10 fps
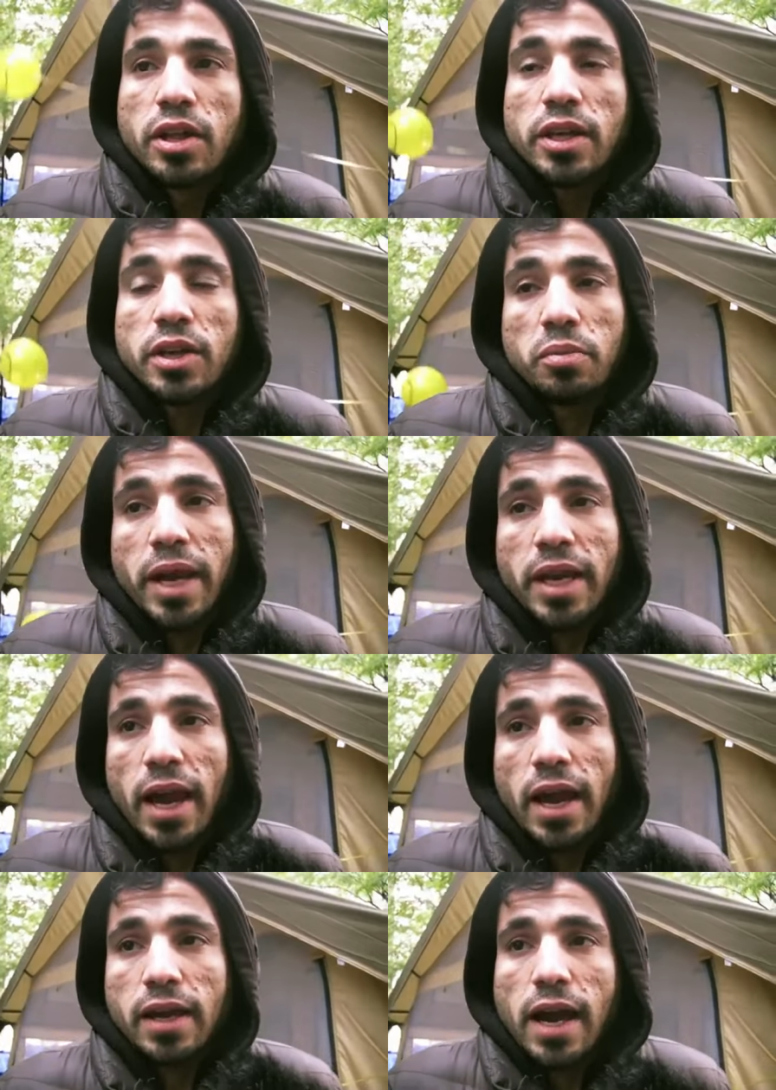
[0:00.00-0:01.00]

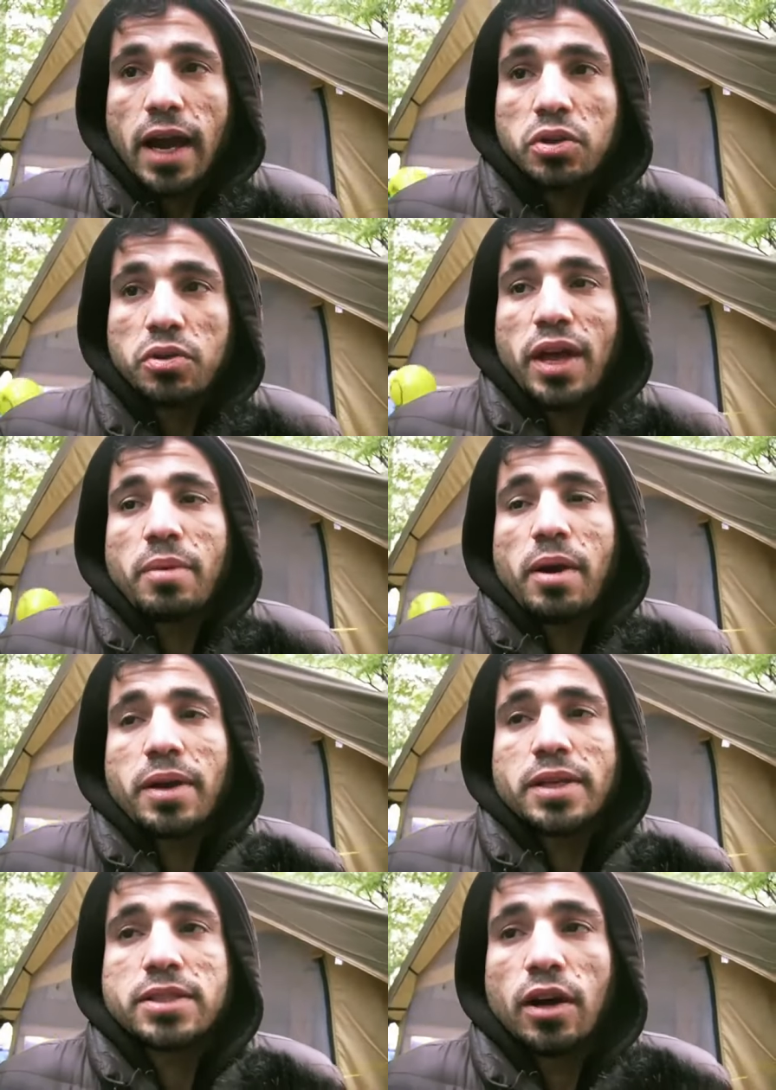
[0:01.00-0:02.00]
egomaniac. I knew that about
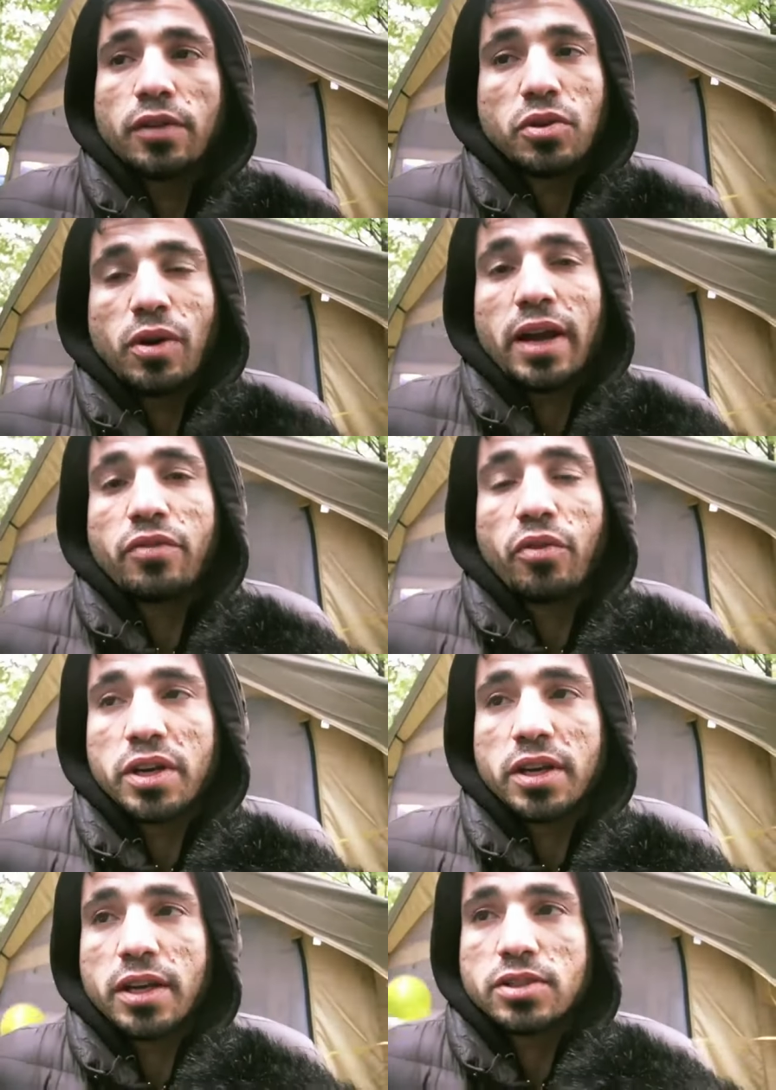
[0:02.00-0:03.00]
myself, so I
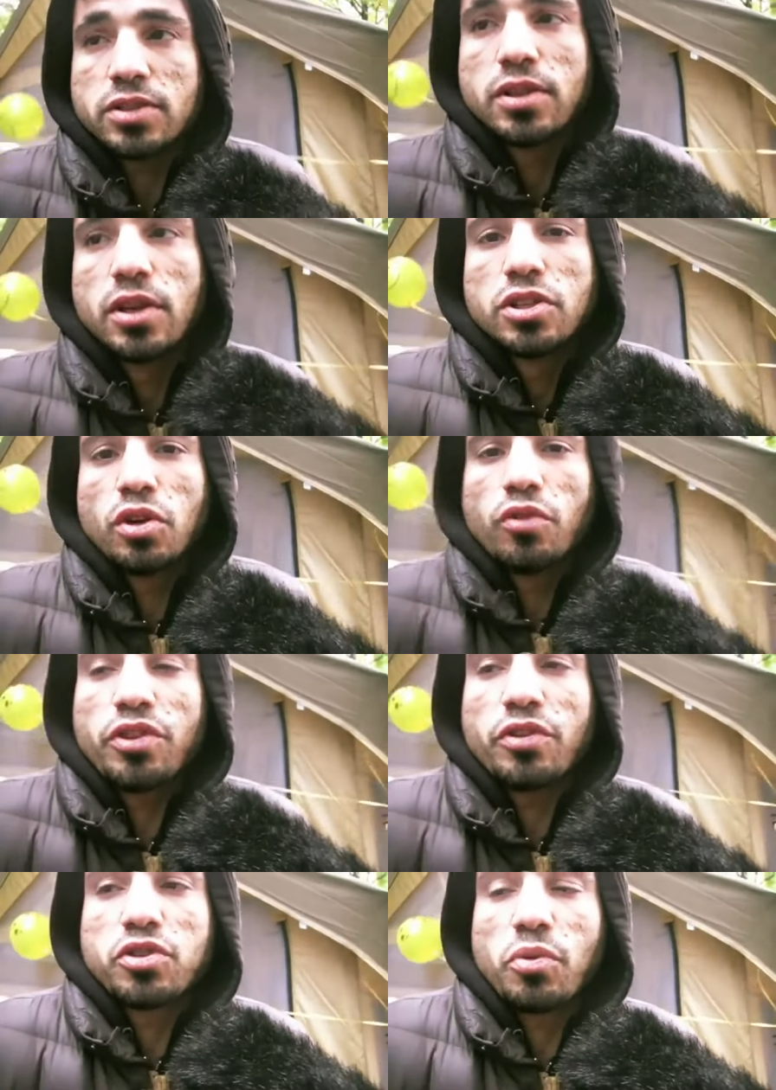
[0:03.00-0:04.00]
avoided it. So,
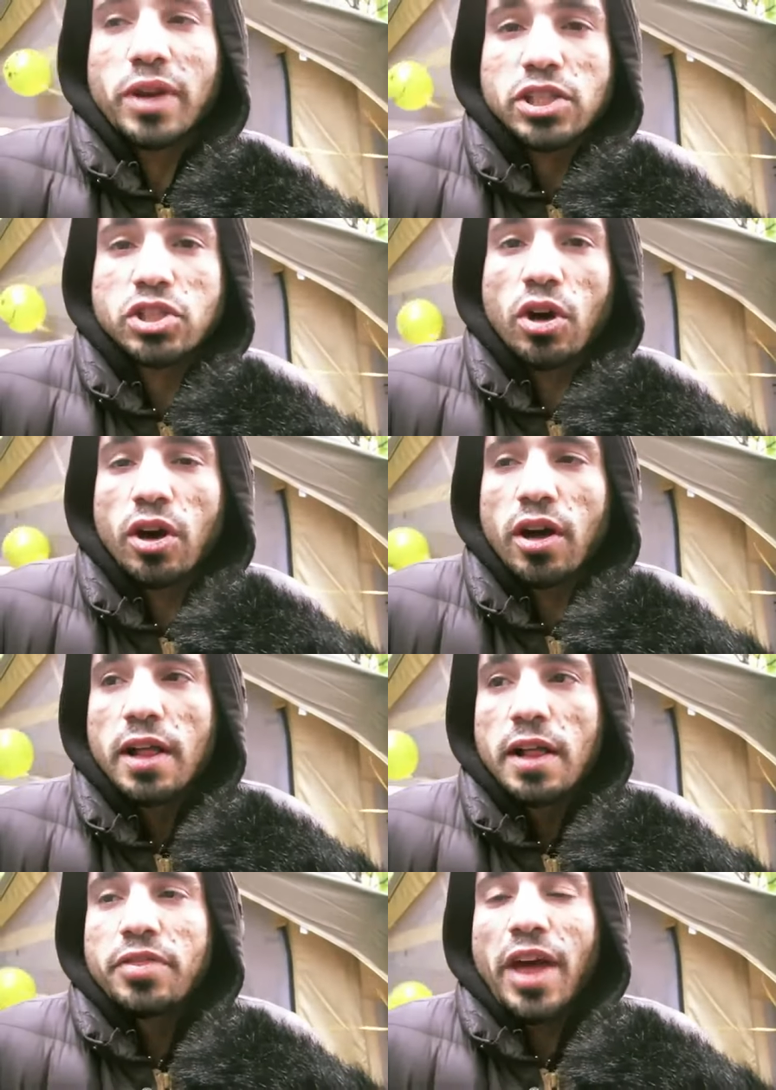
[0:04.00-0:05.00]
for the, so when I saw
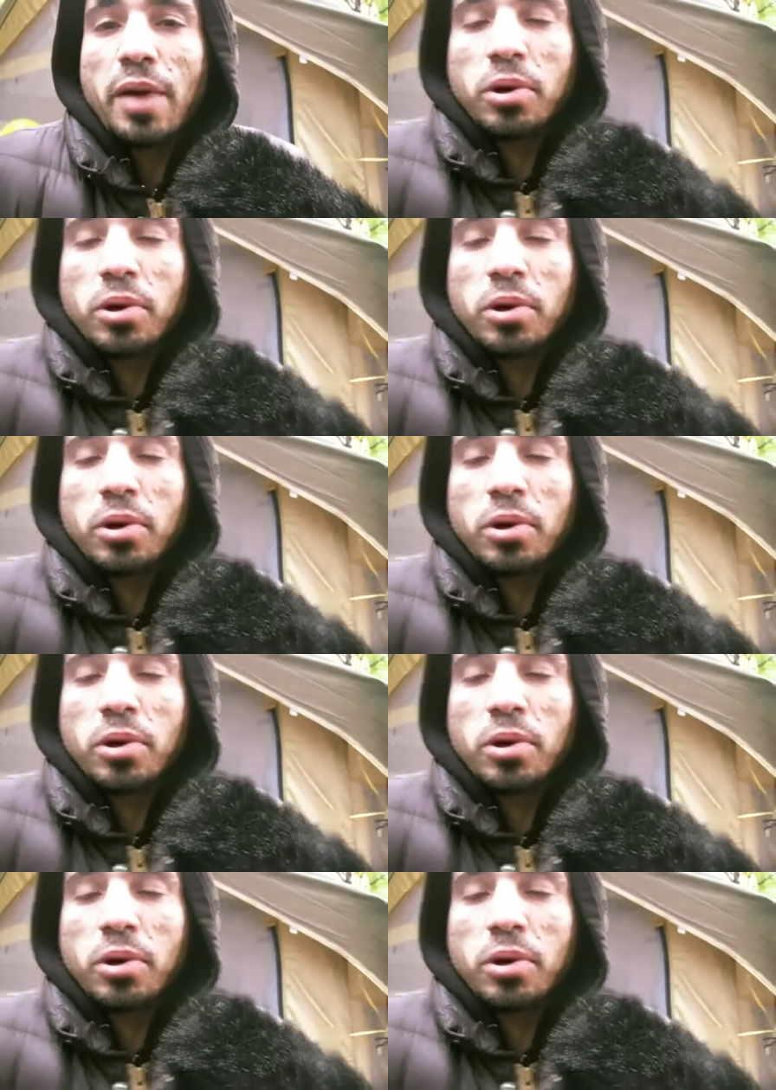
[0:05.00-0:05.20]
that